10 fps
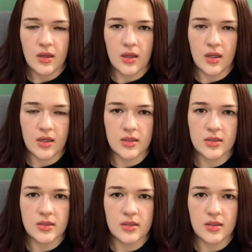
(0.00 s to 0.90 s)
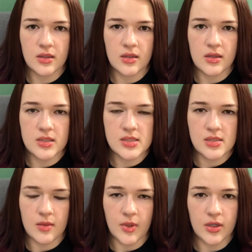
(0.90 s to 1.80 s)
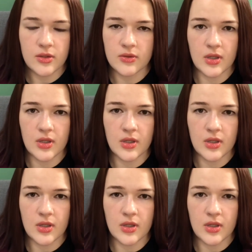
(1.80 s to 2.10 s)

and some argue